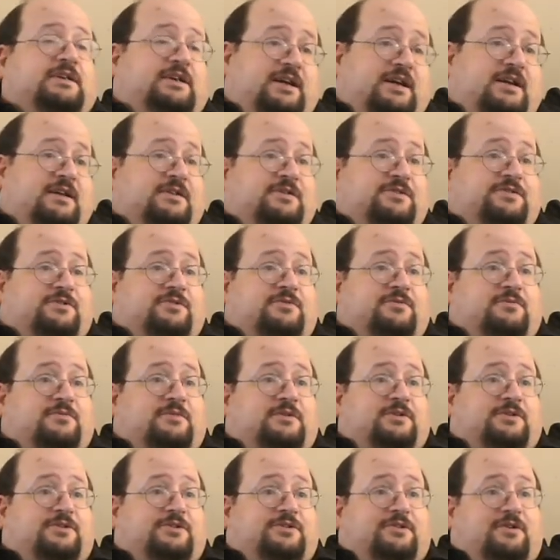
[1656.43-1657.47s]
cancer,
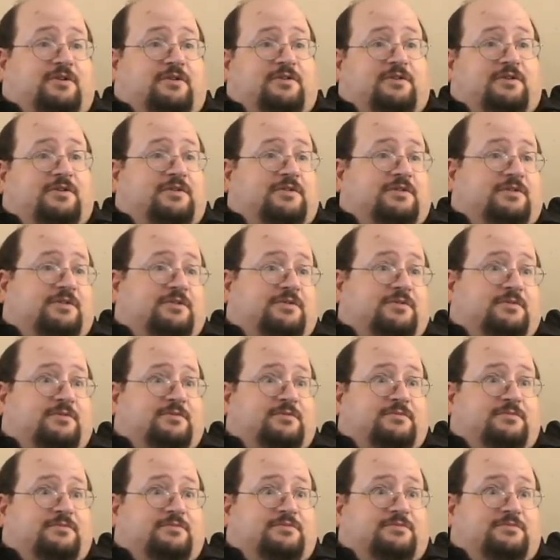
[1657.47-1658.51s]
which turned
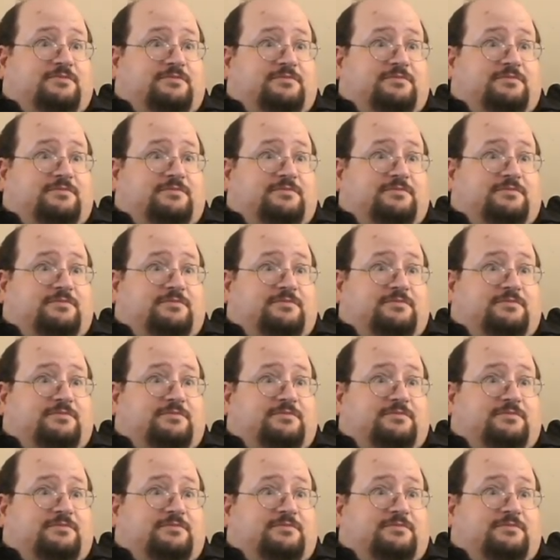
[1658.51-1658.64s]
into